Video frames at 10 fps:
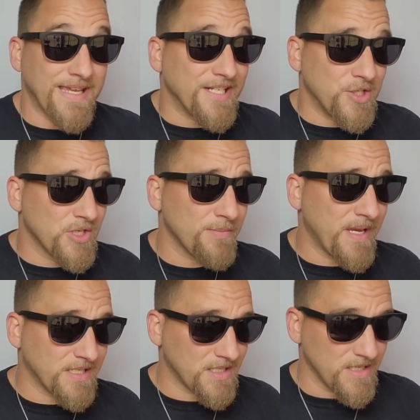It just
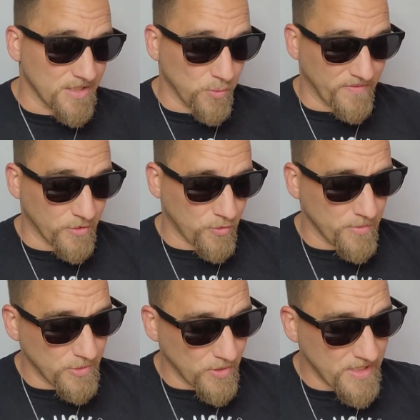makes sense with the
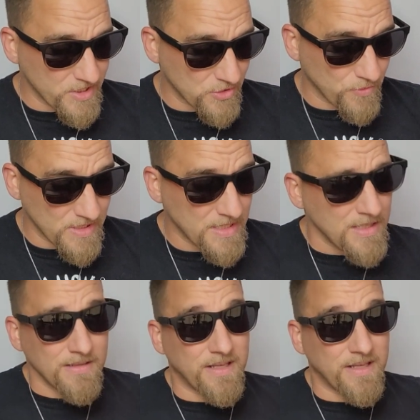criminal history